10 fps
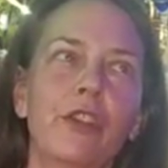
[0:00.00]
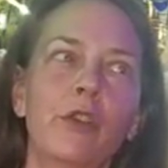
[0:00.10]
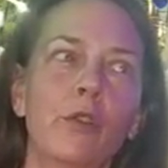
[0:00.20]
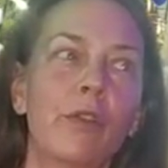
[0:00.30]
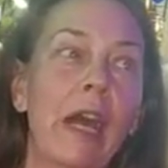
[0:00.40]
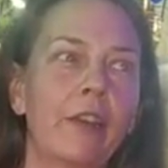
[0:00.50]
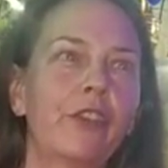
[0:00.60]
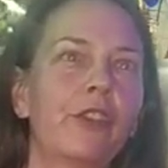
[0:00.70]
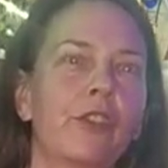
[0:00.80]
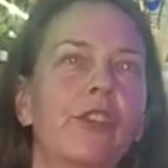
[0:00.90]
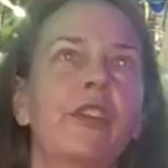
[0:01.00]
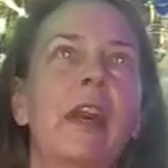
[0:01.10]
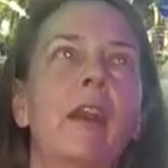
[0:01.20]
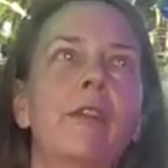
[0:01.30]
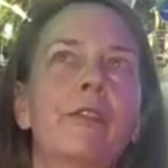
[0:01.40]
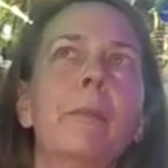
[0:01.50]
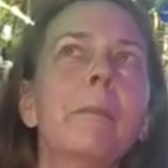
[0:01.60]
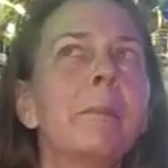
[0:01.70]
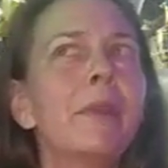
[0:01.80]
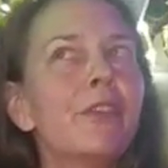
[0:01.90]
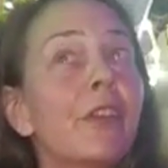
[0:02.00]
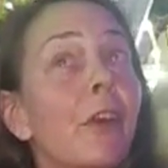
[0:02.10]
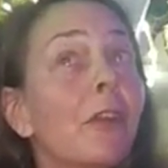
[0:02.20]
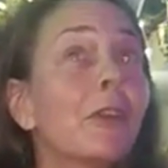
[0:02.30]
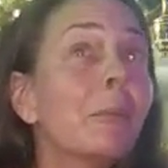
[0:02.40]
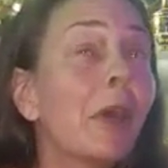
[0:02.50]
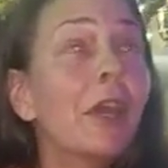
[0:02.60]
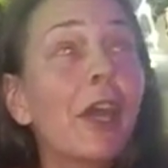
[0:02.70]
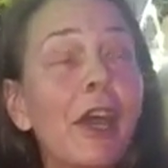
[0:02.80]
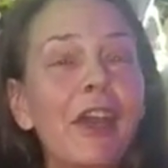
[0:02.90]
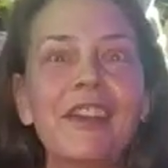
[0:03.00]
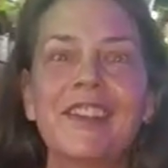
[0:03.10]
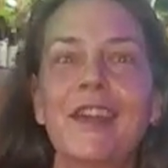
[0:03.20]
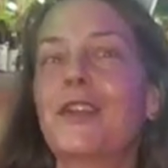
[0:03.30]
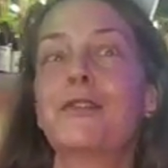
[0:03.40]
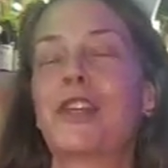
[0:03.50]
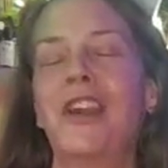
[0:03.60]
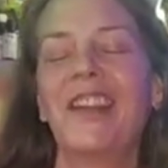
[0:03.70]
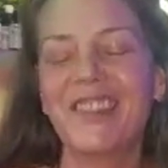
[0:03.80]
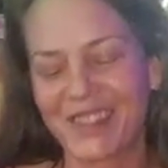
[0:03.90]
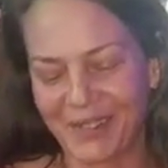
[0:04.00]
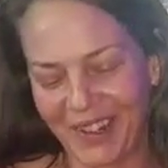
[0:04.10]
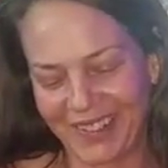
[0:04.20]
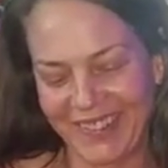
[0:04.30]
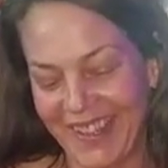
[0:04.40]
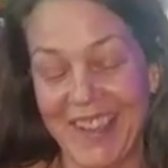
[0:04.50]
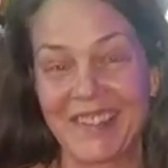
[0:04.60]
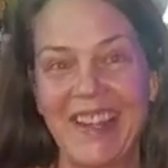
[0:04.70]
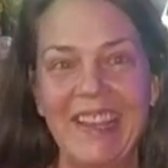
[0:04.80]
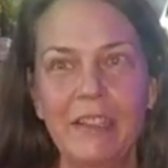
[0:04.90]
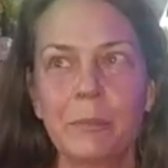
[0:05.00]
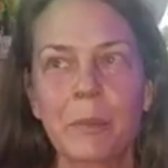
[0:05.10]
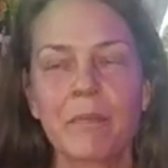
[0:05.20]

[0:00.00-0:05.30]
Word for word: You've asked yourself, is it all in my head? You know, you've gone through all of that, right?